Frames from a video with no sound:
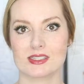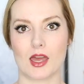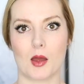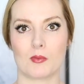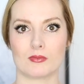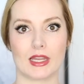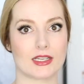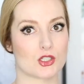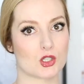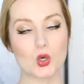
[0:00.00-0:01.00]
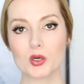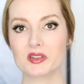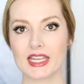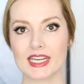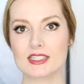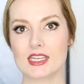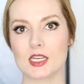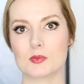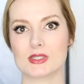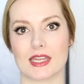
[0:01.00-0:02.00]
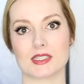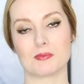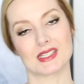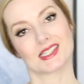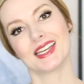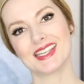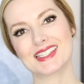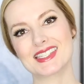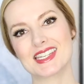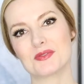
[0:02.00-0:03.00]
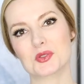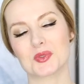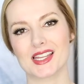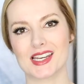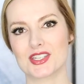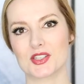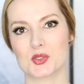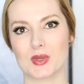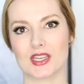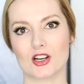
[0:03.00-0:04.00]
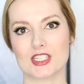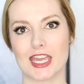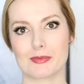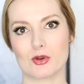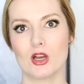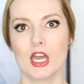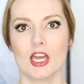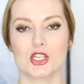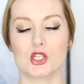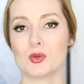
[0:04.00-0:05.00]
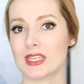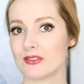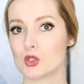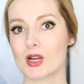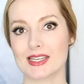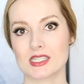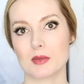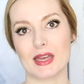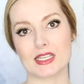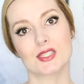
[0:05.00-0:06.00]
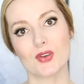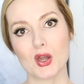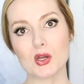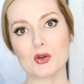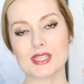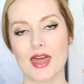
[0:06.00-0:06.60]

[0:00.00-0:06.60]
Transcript: some decor related tips and some miscellaneous tips related to the sweetheart table to give you guys the best photos.